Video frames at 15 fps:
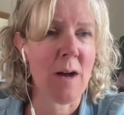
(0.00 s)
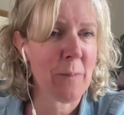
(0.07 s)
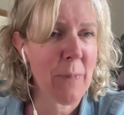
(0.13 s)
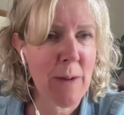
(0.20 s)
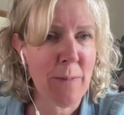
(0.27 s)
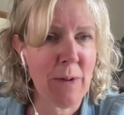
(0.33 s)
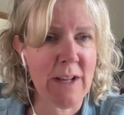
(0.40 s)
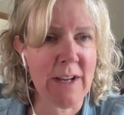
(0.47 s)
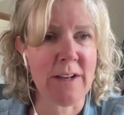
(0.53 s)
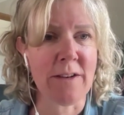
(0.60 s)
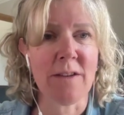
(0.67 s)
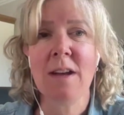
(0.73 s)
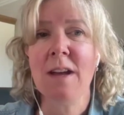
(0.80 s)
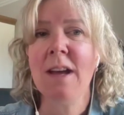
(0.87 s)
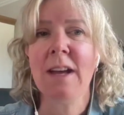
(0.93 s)
people
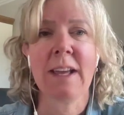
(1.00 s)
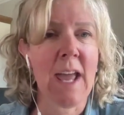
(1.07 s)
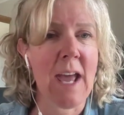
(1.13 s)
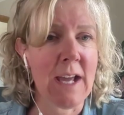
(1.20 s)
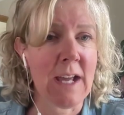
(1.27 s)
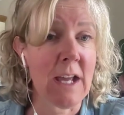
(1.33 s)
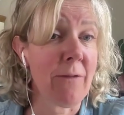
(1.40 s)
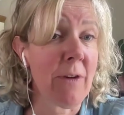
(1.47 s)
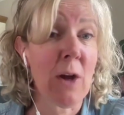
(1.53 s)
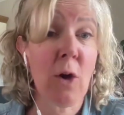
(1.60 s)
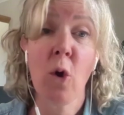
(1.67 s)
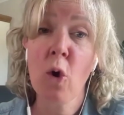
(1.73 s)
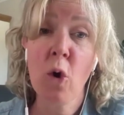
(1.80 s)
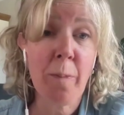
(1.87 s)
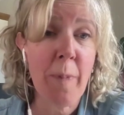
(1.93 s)
in caregiving
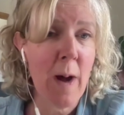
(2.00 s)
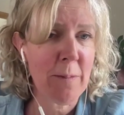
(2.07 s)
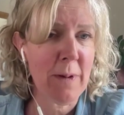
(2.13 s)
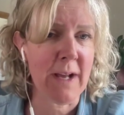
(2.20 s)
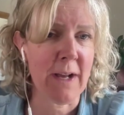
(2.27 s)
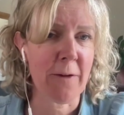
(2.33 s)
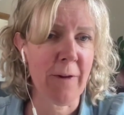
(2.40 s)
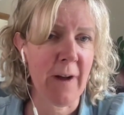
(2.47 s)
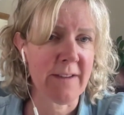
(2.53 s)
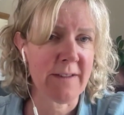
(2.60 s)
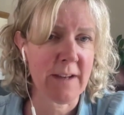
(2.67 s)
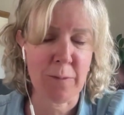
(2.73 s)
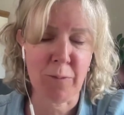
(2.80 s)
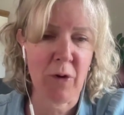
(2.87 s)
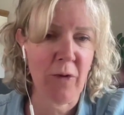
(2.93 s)
or
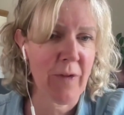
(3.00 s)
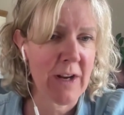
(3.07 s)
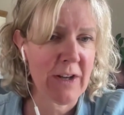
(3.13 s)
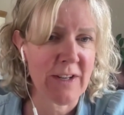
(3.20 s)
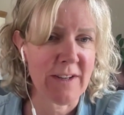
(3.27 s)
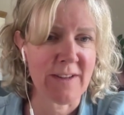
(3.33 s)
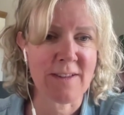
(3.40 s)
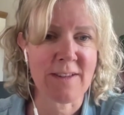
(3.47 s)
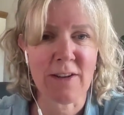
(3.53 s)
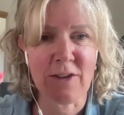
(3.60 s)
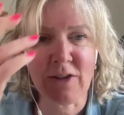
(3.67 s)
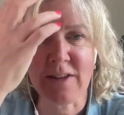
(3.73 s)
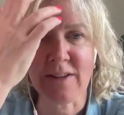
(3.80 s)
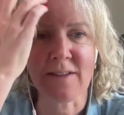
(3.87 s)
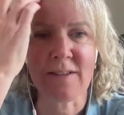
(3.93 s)
public-facing professions,
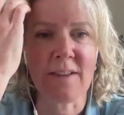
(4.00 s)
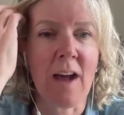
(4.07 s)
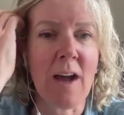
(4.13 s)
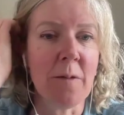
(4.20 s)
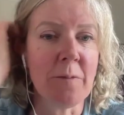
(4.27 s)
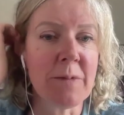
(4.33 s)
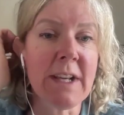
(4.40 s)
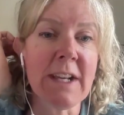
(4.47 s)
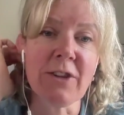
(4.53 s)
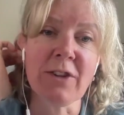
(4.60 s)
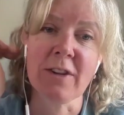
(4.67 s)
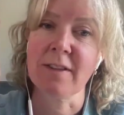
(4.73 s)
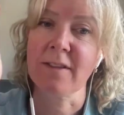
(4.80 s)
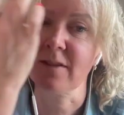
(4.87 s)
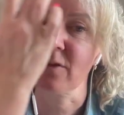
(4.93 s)
such as
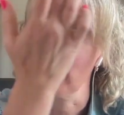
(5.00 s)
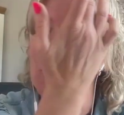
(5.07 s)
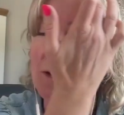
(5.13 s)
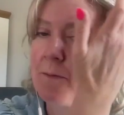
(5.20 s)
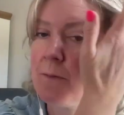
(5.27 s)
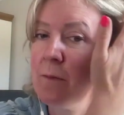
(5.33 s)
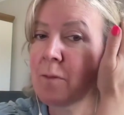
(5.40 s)
teachers or